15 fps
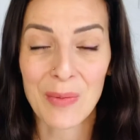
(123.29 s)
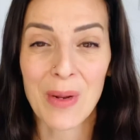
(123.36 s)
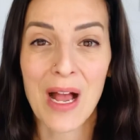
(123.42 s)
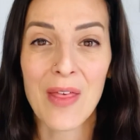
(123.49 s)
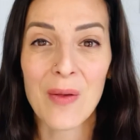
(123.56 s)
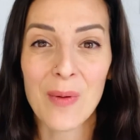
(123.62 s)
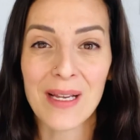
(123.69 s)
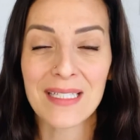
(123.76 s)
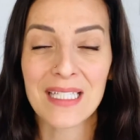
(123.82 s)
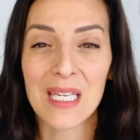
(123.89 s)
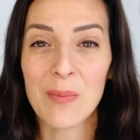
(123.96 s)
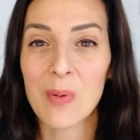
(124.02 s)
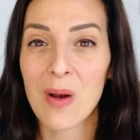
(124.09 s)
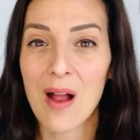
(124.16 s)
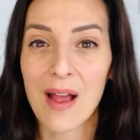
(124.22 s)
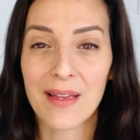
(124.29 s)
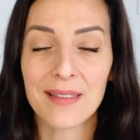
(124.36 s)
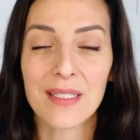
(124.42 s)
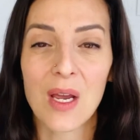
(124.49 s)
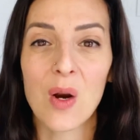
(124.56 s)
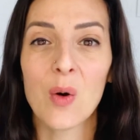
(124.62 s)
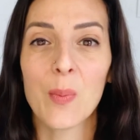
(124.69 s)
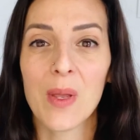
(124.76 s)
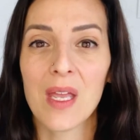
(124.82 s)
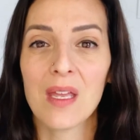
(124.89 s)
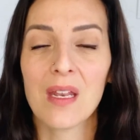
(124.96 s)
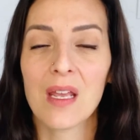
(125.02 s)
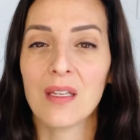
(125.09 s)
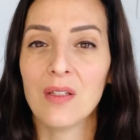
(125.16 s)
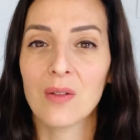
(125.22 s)
but otherwise keep your eyes open
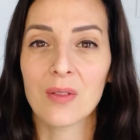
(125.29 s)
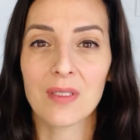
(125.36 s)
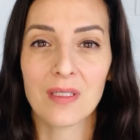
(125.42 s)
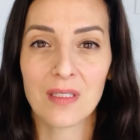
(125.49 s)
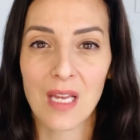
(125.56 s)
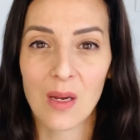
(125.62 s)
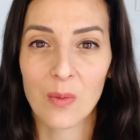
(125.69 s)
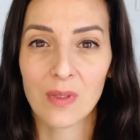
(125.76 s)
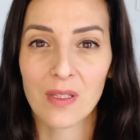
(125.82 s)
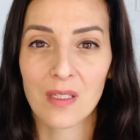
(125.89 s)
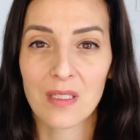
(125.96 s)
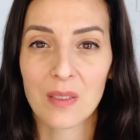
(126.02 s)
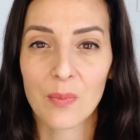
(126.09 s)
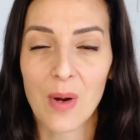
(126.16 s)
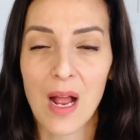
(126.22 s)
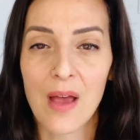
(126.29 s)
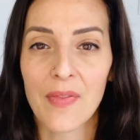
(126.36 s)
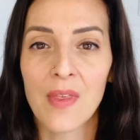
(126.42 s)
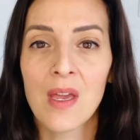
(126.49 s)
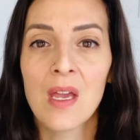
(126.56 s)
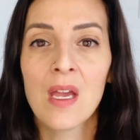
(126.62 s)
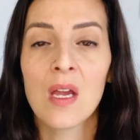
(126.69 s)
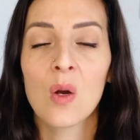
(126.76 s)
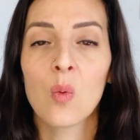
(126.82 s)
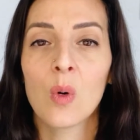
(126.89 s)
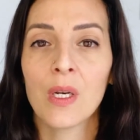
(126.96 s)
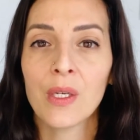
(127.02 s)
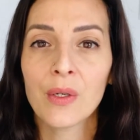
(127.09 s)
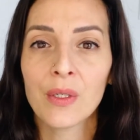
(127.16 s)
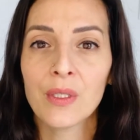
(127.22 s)
and you can stay with this breath.
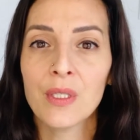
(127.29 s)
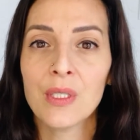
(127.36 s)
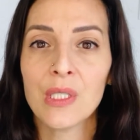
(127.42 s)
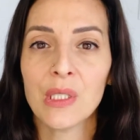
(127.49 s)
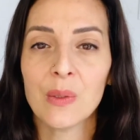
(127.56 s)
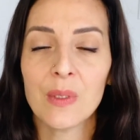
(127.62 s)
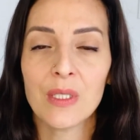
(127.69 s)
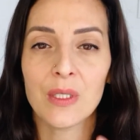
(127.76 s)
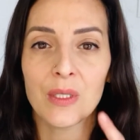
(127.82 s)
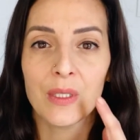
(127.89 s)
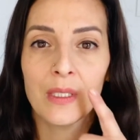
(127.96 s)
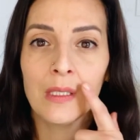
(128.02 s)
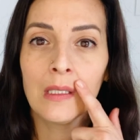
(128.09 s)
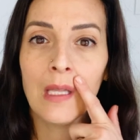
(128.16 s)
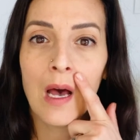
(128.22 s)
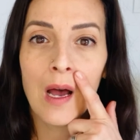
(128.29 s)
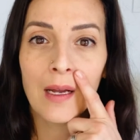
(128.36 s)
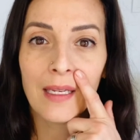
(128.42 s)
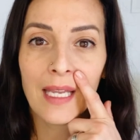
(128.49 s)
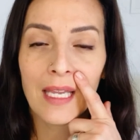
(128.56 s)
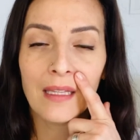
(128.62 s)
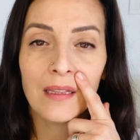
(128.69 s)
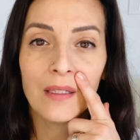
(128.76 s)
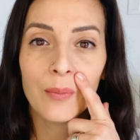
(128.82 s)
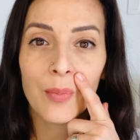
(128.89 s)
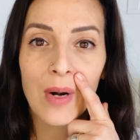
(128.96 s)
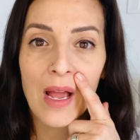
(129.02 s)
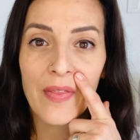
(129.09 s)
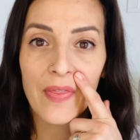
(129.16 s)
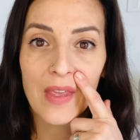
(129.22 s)
What you're going to do is you're going to elongate the
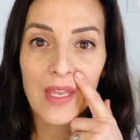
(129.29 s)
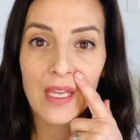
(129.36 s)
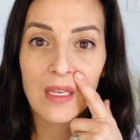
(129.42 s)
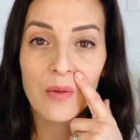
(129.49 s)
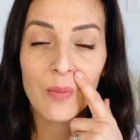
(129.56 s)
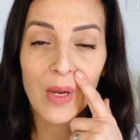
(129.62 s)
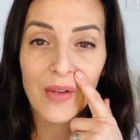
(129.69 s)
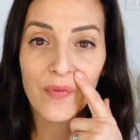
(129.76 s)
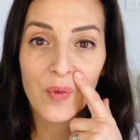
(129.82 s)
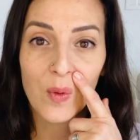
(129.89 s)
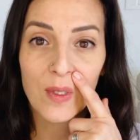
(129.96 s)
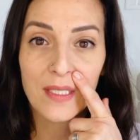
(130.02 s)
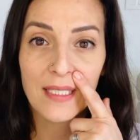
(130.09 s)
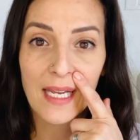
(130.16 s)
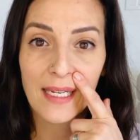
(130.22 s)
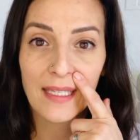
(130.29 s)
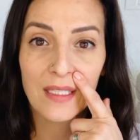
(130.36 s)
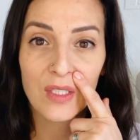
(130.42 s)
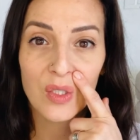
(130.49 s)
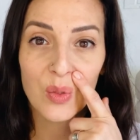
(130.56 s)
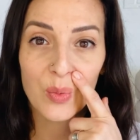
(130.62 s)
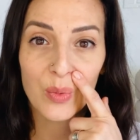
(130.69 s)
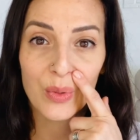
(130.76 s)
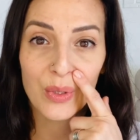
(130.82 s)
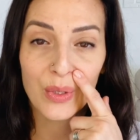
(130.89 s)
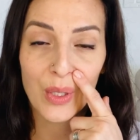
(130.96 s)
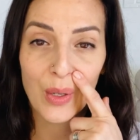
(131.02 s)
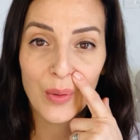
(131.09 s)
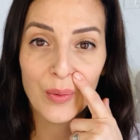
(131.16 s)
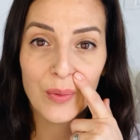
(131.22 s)
breath in by 4 seconds through the
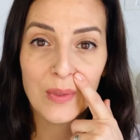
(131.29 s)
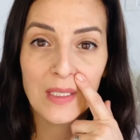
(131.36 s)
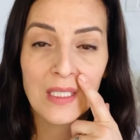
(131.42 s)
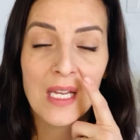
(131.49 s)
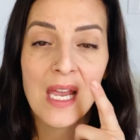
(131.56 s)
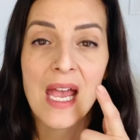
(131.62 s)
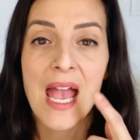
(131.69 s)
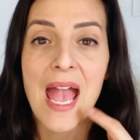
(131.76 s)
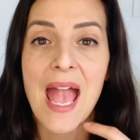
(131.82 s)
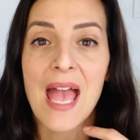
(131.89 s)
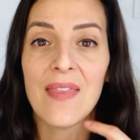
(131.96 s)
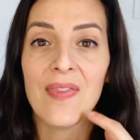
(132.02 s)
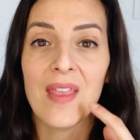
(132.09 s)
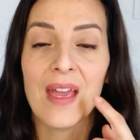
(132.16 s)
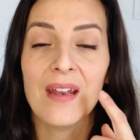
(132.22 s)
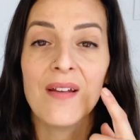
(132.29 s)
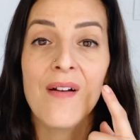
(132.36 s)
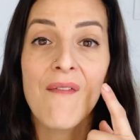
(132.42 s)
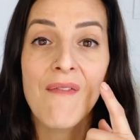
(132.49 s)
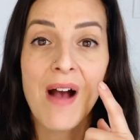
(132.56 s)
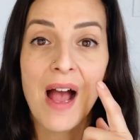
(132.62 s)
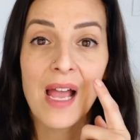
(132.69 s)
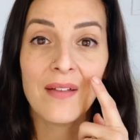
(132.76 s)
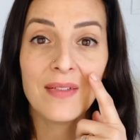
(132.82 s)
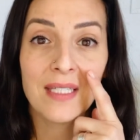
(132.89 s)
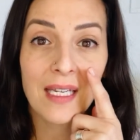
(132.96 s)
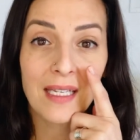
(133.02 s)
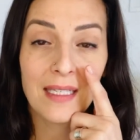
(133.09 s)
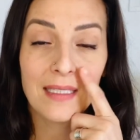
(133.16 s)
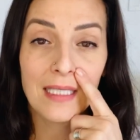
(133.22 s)
nose and then 5
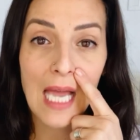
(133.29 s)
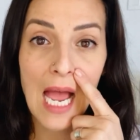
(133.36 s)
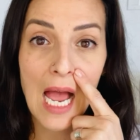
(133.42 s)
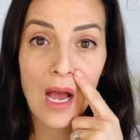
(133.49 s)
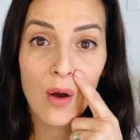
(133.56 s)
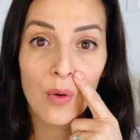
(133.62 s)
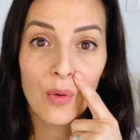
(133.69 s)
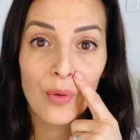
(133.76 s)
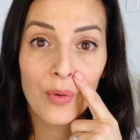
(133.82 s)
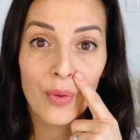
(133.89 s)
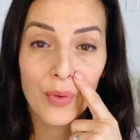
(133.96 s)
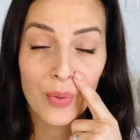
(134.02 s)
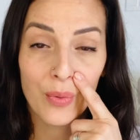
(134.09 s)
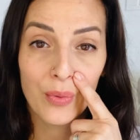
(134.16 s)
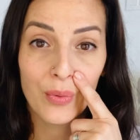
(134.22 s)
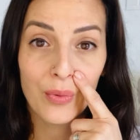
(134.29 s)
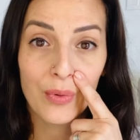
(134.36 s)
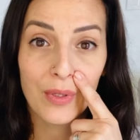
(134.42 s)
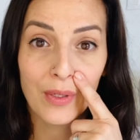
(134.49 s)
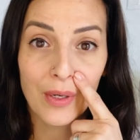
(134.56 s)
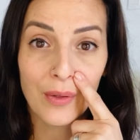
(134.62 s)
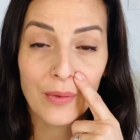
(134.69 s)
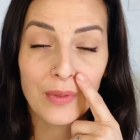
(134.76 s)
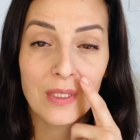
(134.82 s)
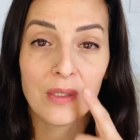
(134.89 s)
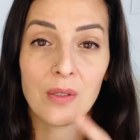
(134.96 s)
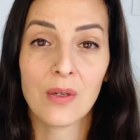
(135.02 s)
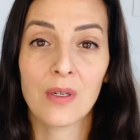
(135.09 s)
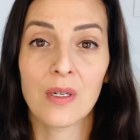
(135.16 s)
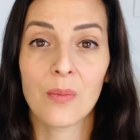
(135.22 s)
seconds out through the nose. So
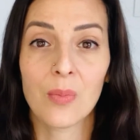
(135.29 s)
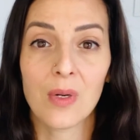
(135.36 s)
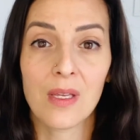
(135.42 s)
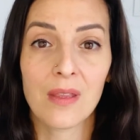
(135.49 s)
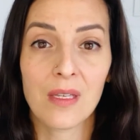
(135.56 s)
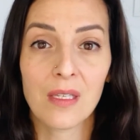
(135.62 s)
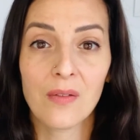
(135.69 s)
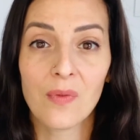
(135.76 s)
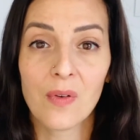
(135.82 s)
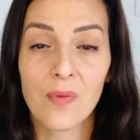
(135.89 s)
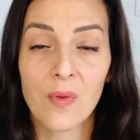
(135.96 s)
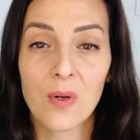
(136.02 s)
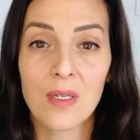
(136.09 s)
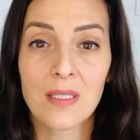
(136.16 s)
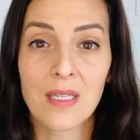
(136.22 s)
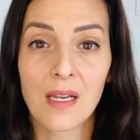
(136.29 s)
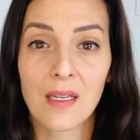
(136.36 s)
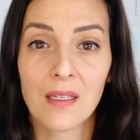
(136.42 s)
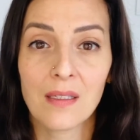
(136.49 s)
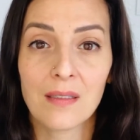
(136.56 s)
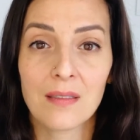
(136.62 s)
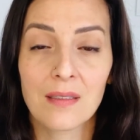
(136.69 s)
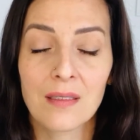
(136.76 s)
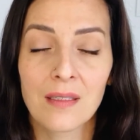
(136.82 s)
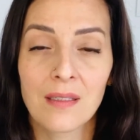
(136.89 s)
you're going to breathe in for 4 seconds.